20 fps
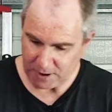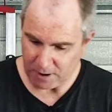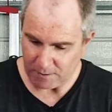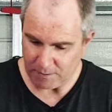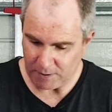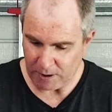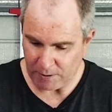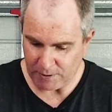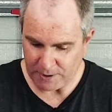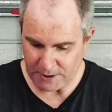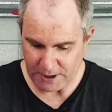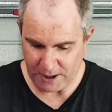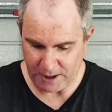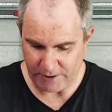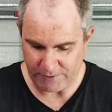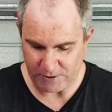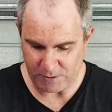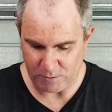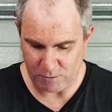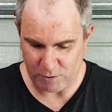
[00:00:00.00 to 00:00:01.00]
I'm going to
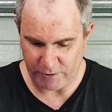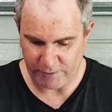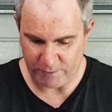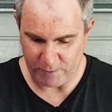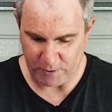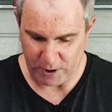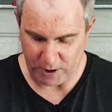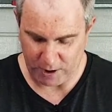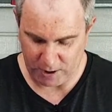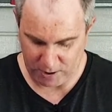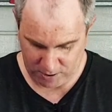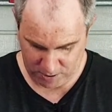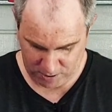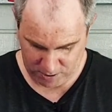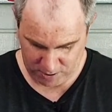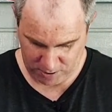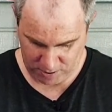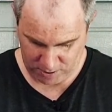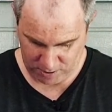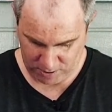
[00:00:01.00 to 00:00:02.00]
have to move my
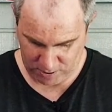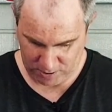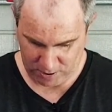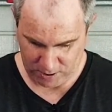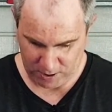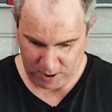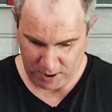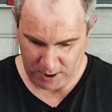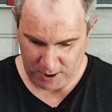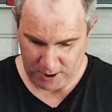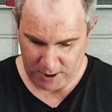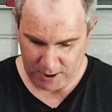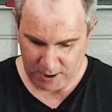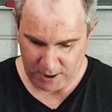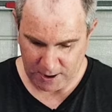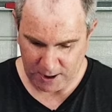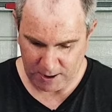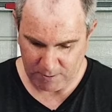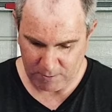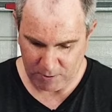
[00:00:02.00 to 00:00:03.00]

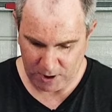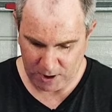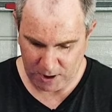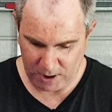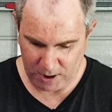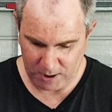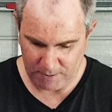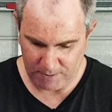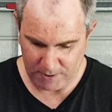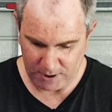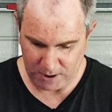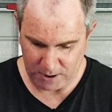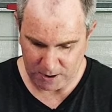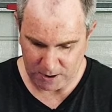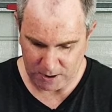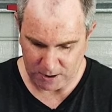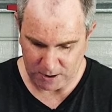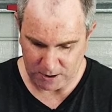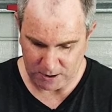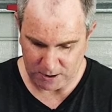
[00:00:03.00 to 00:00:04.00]
camera here
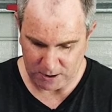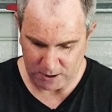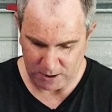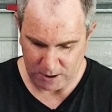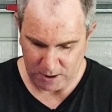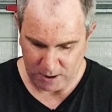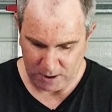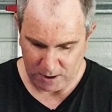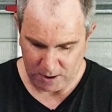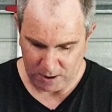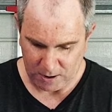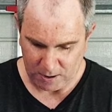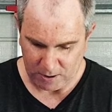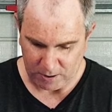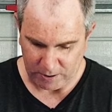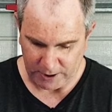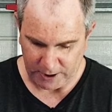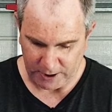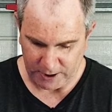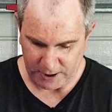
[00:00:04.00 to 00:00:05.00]
because
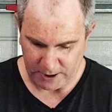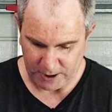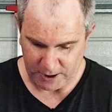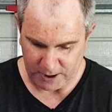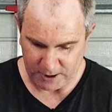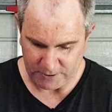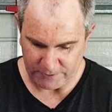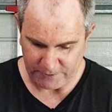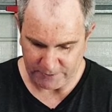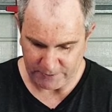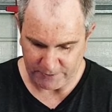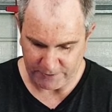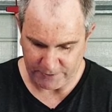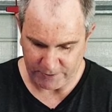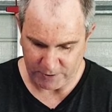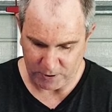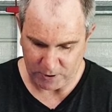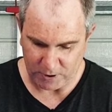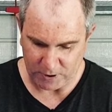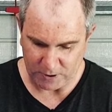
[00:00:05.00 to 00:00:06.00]
I can't
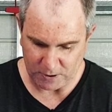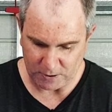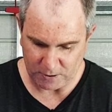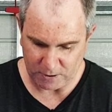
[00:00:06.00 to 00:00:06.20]
focus.